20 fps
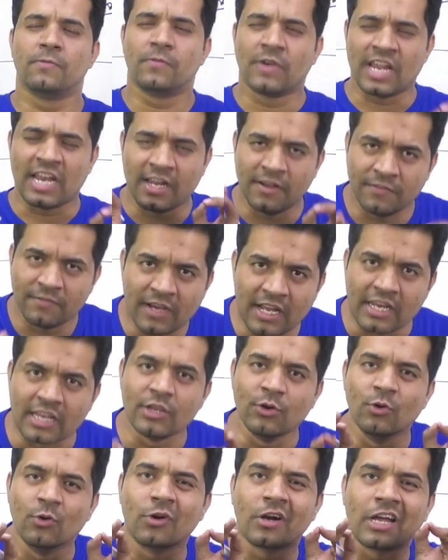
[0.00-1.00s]
whenever
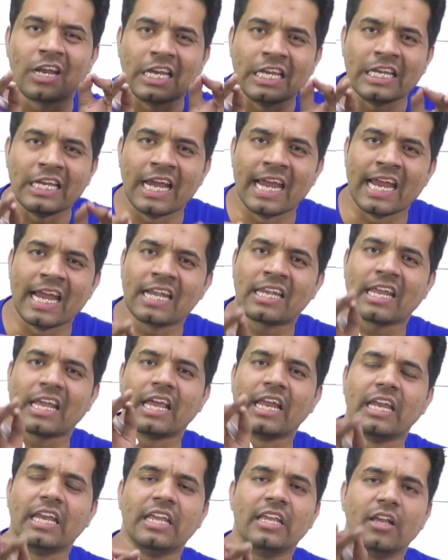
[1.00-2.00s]
you create
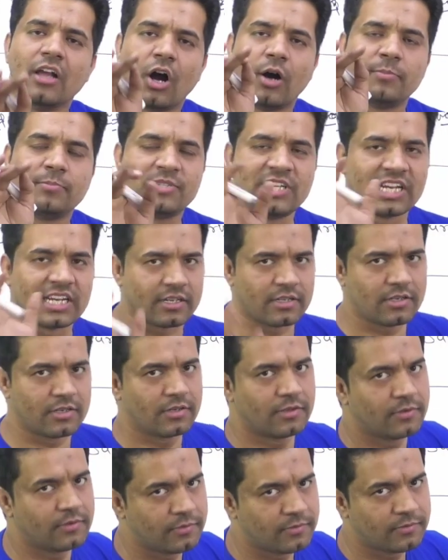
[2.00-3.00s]
any
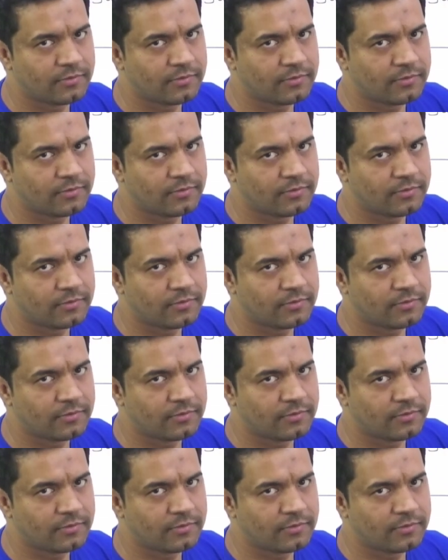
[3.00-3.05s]
object,